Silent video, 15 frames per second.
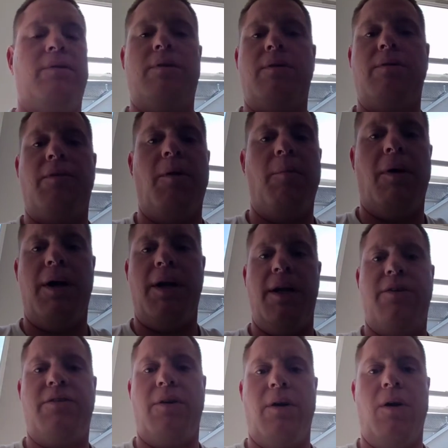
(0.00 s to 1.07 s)
the money
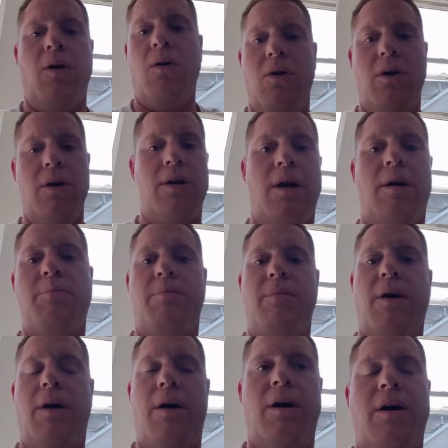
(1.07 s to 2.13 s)
to go hook up
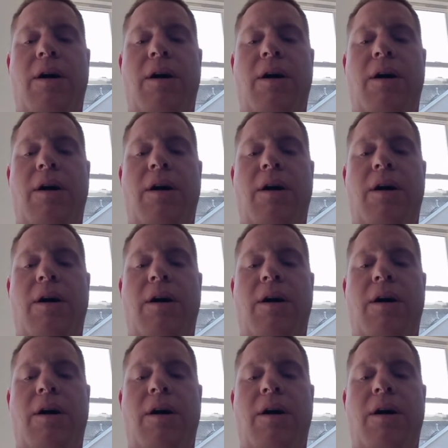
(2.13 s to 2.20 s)
a